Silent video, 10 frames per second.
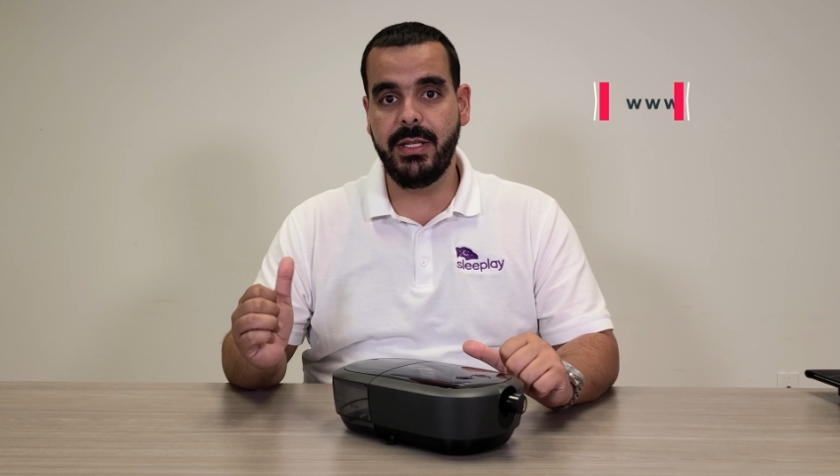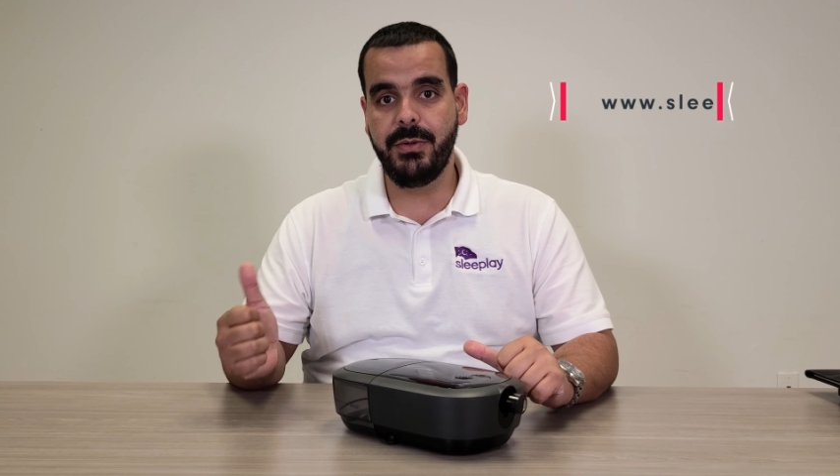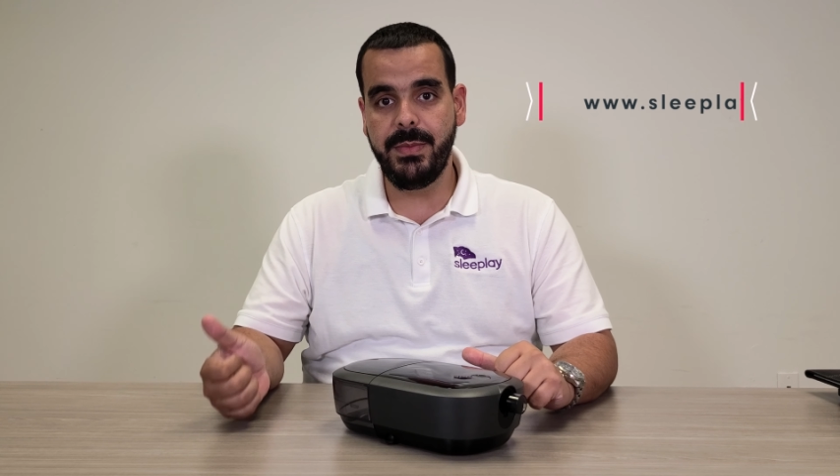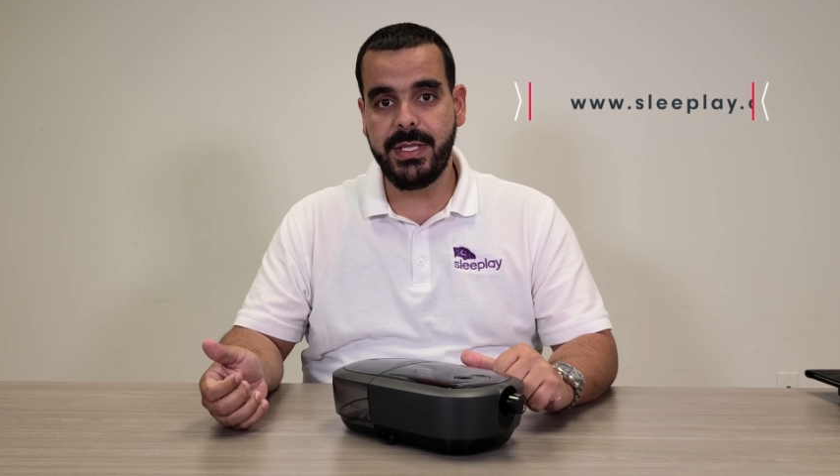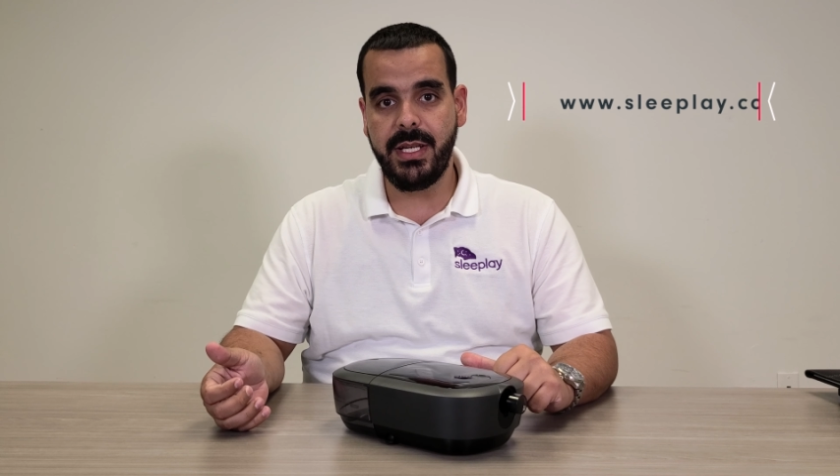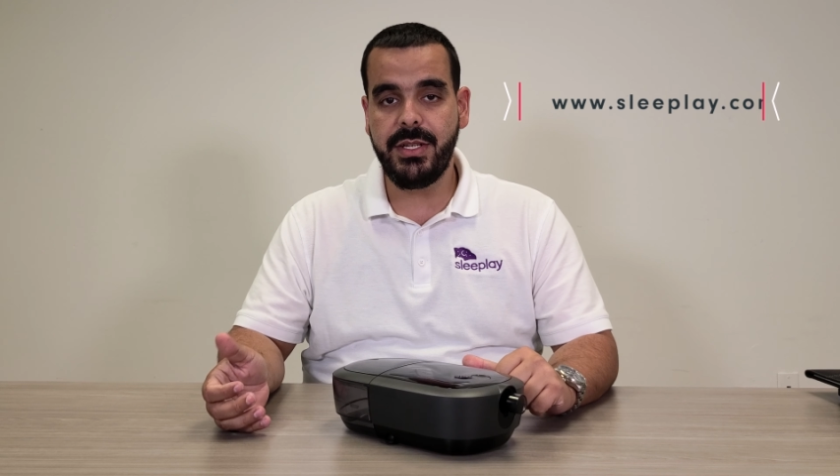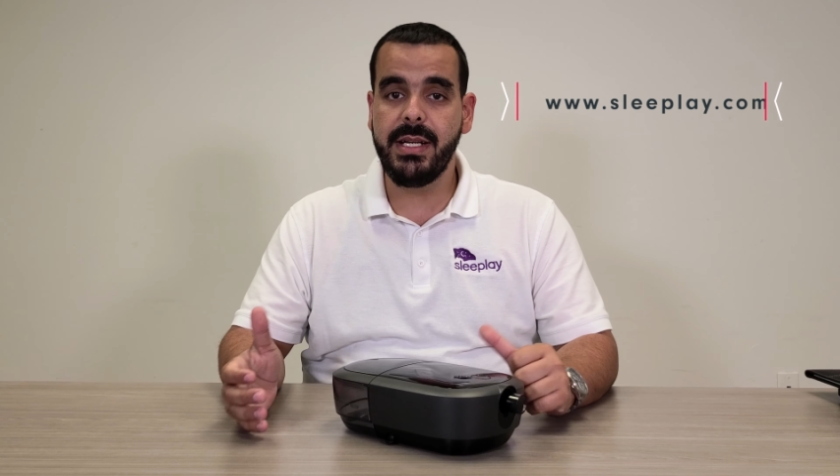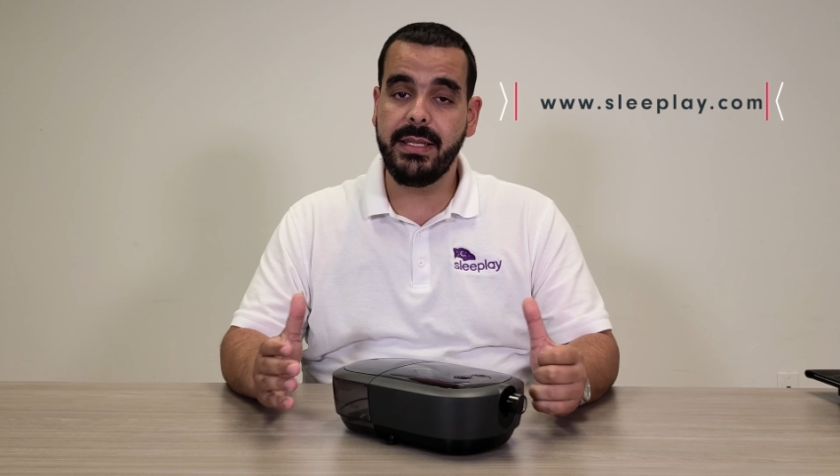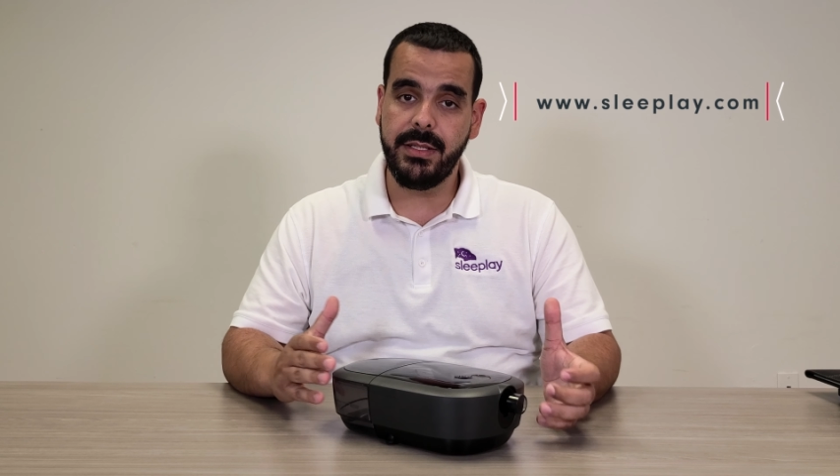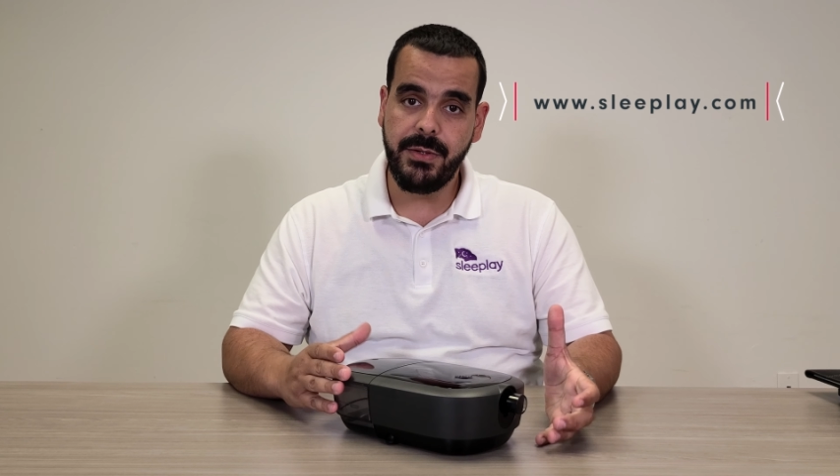DreamStation
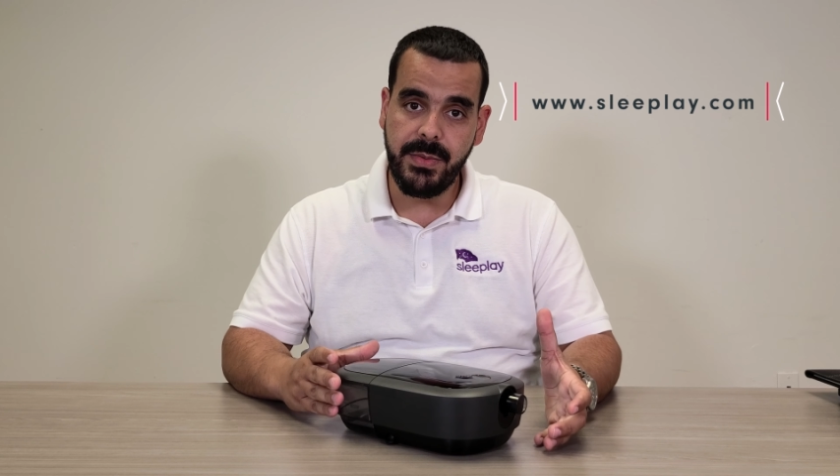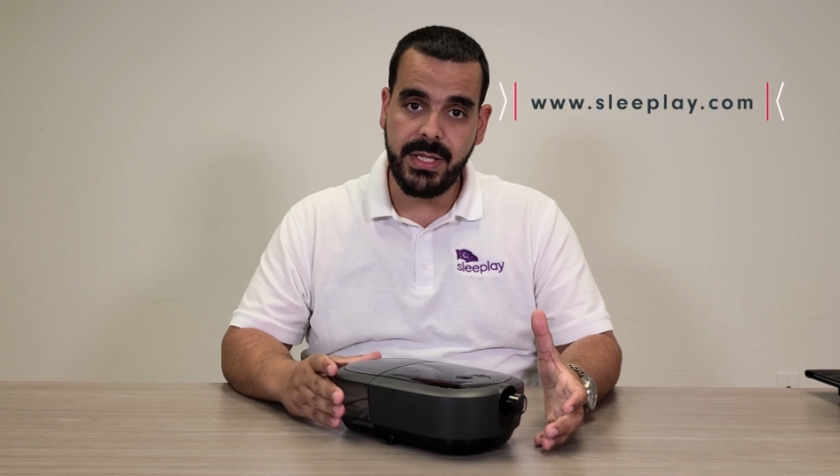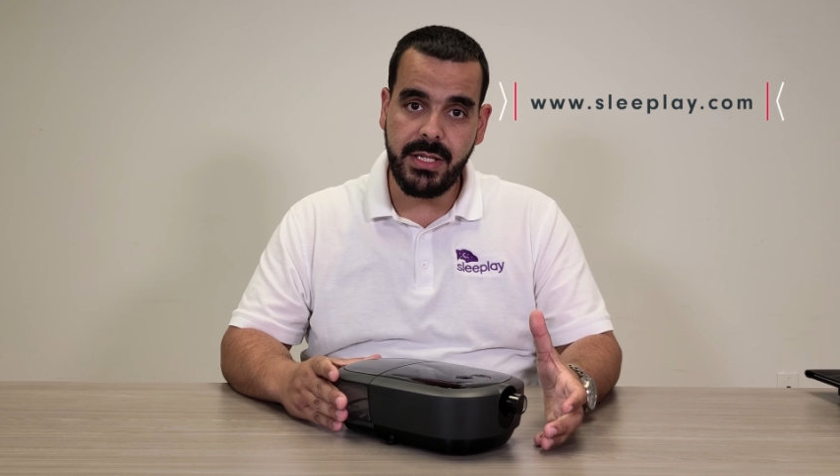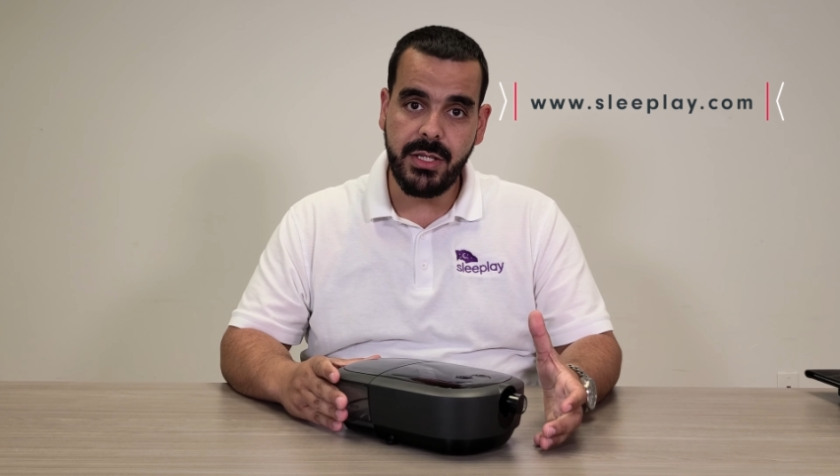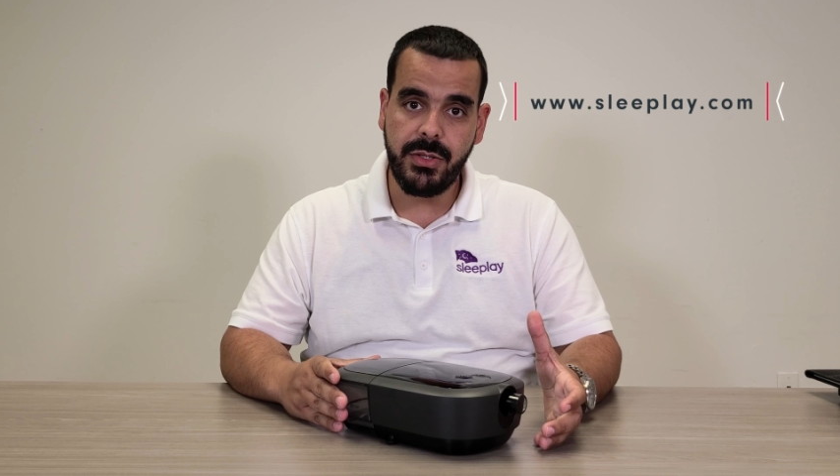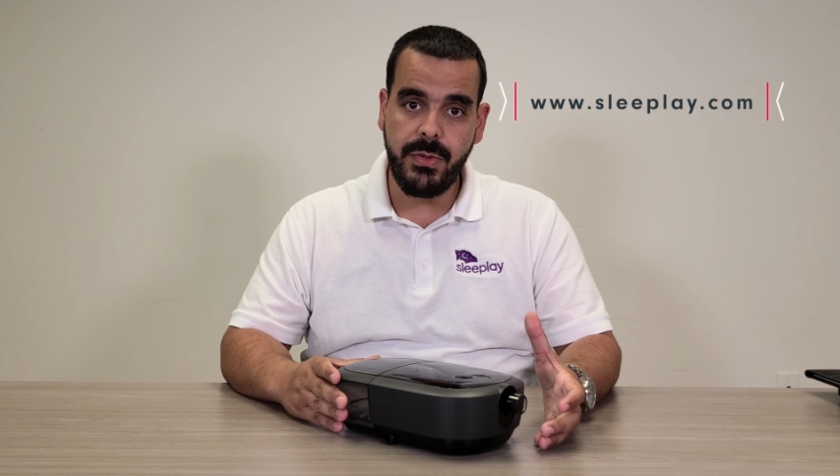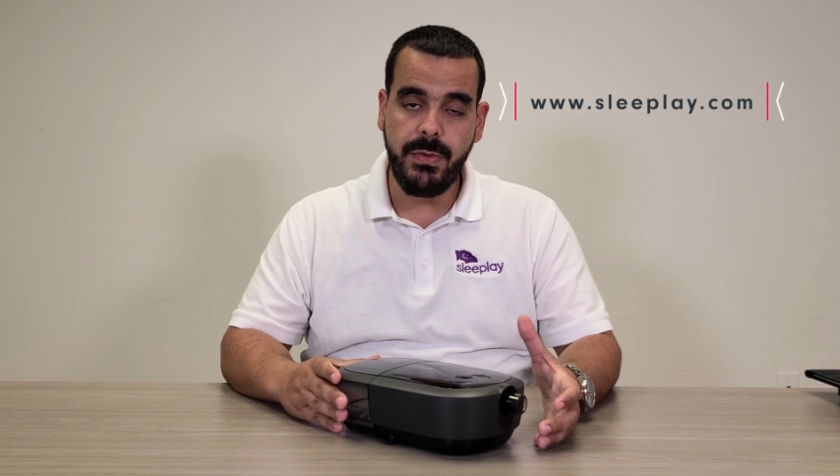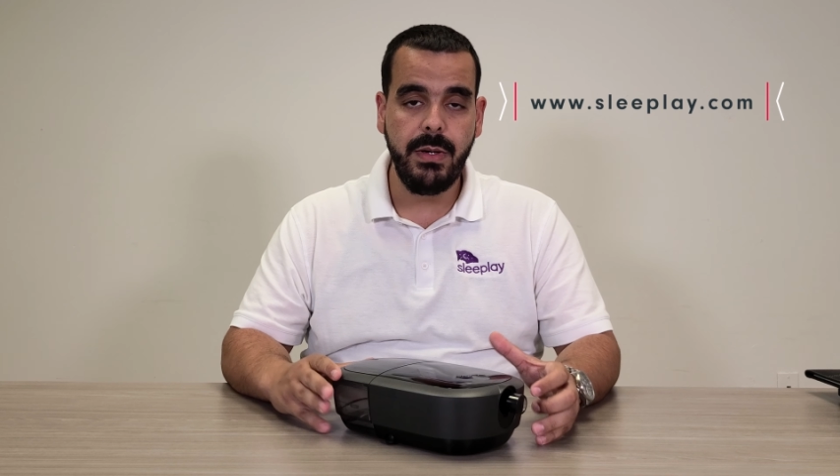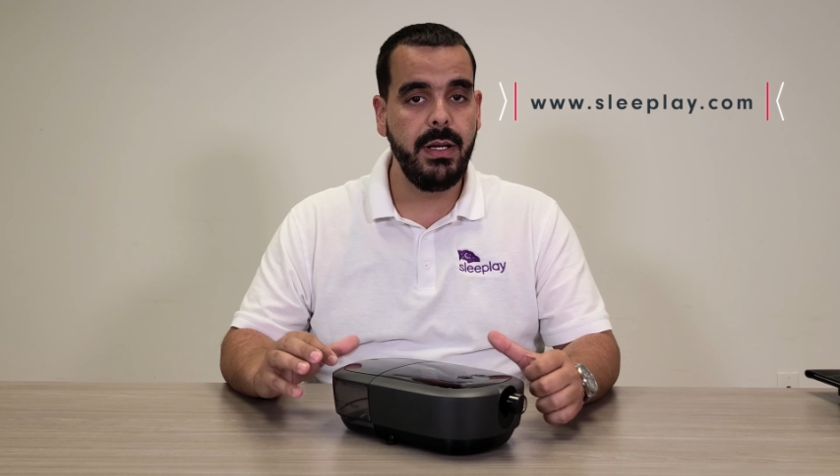and the DreamStation 2.